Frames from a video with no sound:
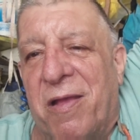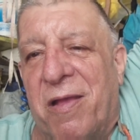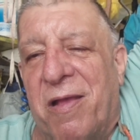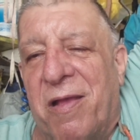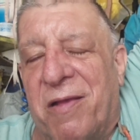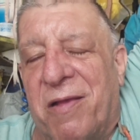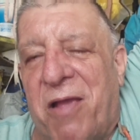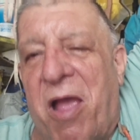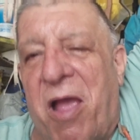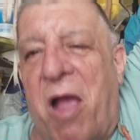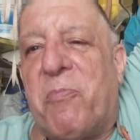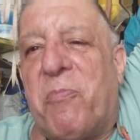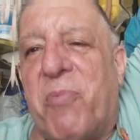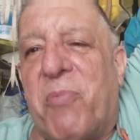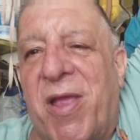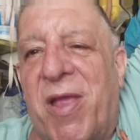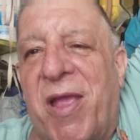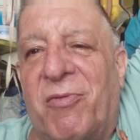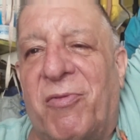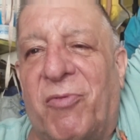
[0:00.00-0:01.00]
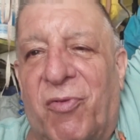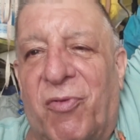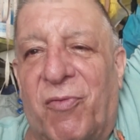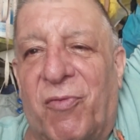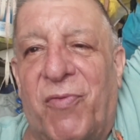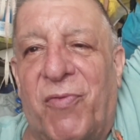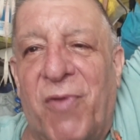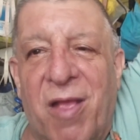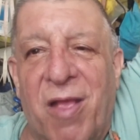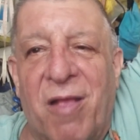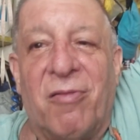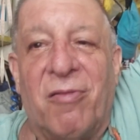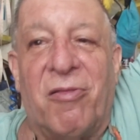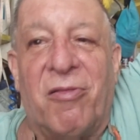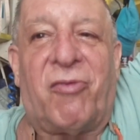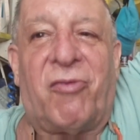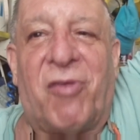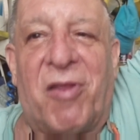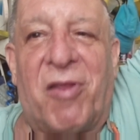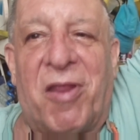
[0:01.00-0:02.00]
comprehensive
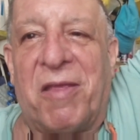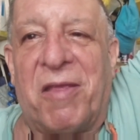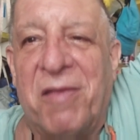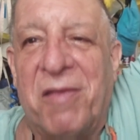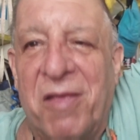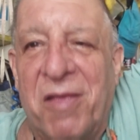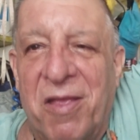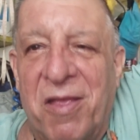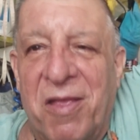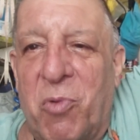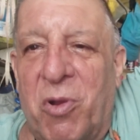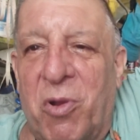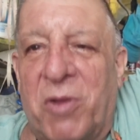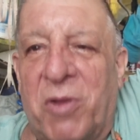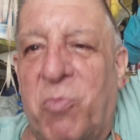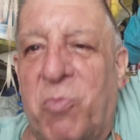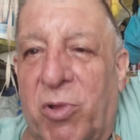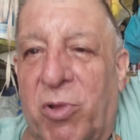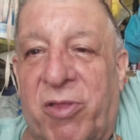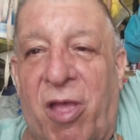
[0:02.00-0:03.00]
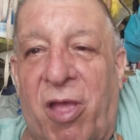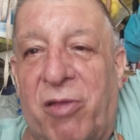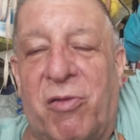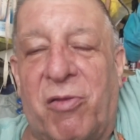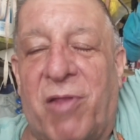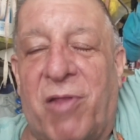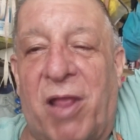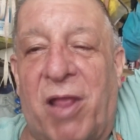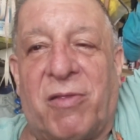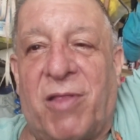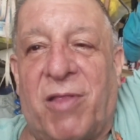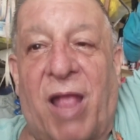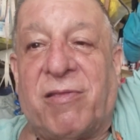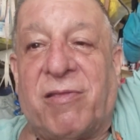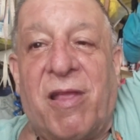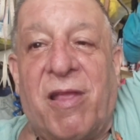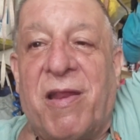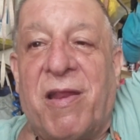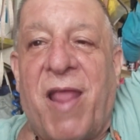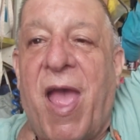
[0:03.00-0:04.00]
listening would tell you that
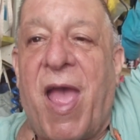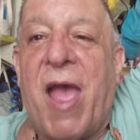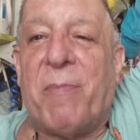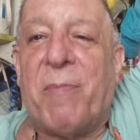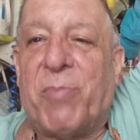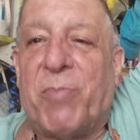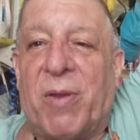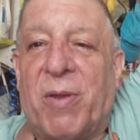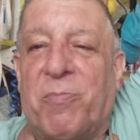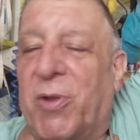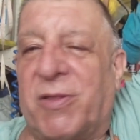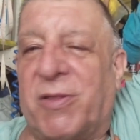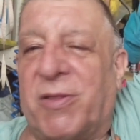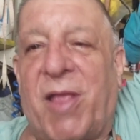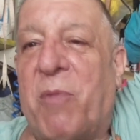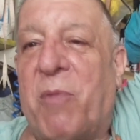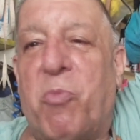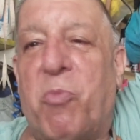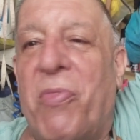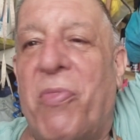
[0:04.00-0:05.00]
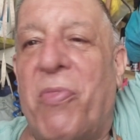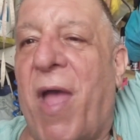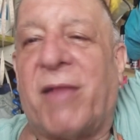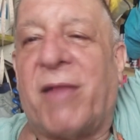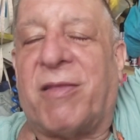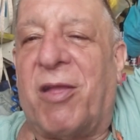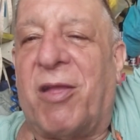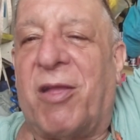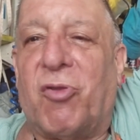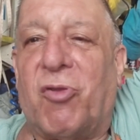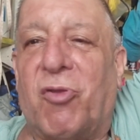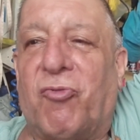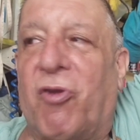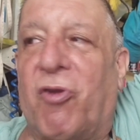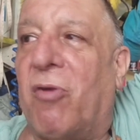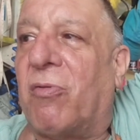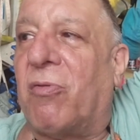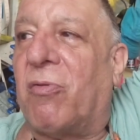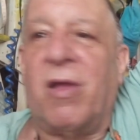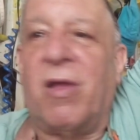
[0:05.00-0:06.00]
didn't happen, but they will not get the
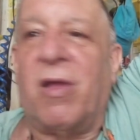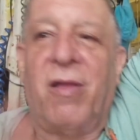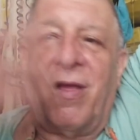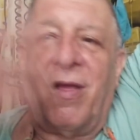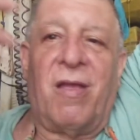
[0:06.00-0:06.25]
joke.